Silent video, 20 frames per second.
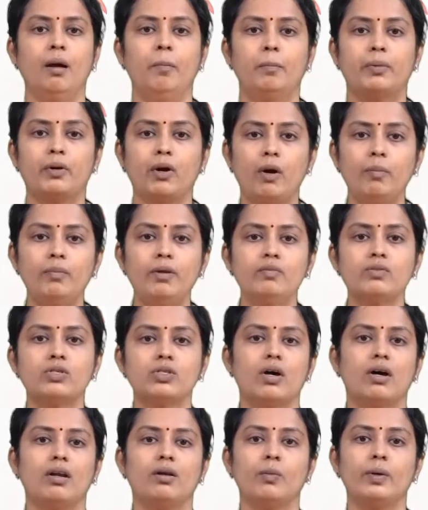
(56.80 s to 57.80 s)
Problem
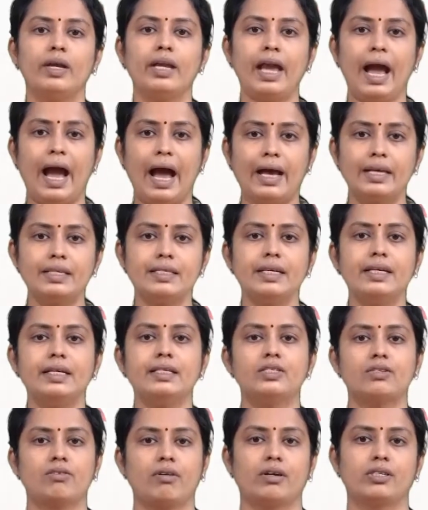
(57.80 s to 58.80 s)
solving as an
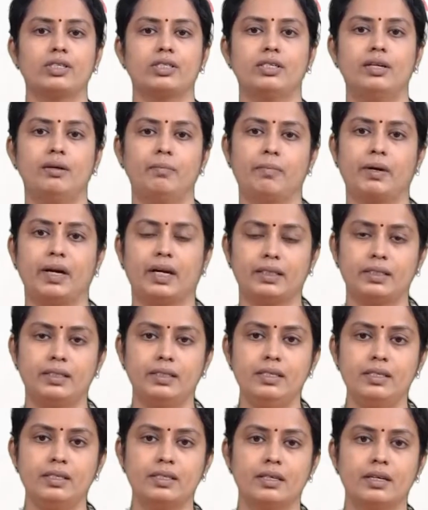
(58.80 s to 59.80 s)
instructional
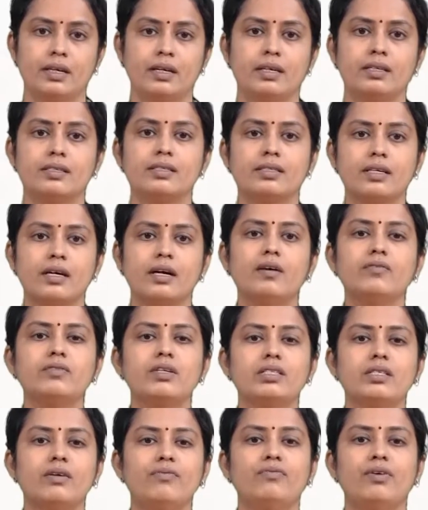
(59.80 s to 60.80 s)
practice serves as a